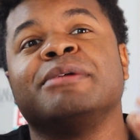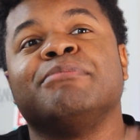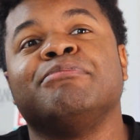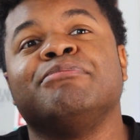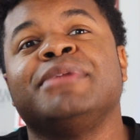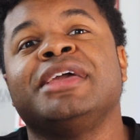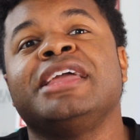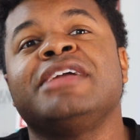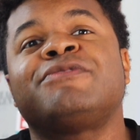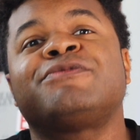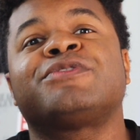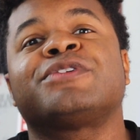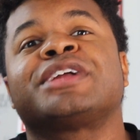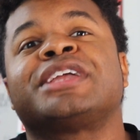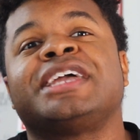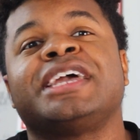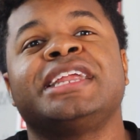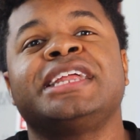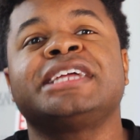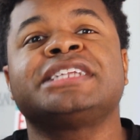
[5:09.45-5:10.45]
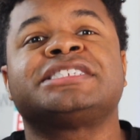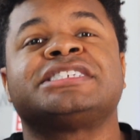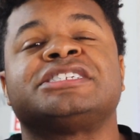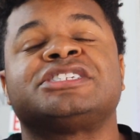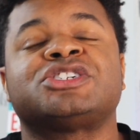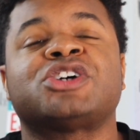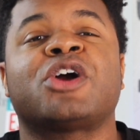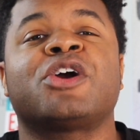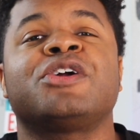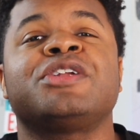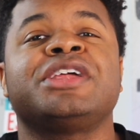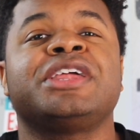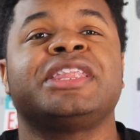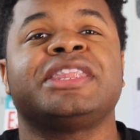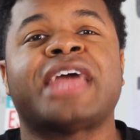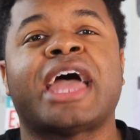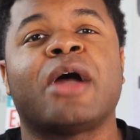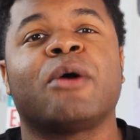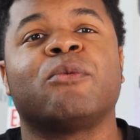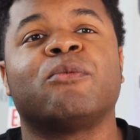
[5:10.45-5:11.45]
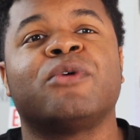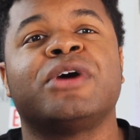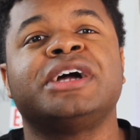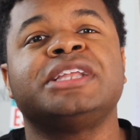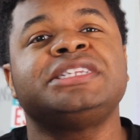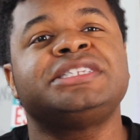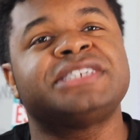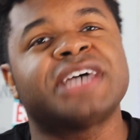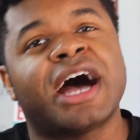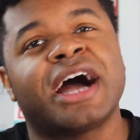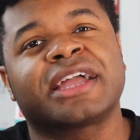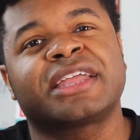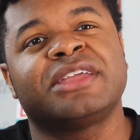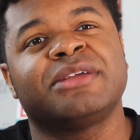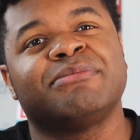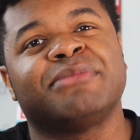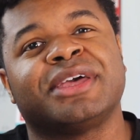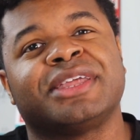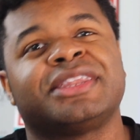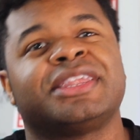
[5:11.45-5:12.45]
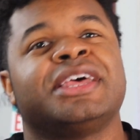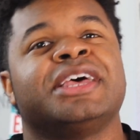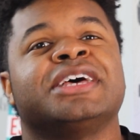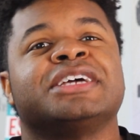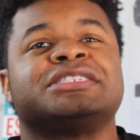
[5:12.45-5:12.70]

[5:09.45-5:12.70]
me forgetting to turn in that one document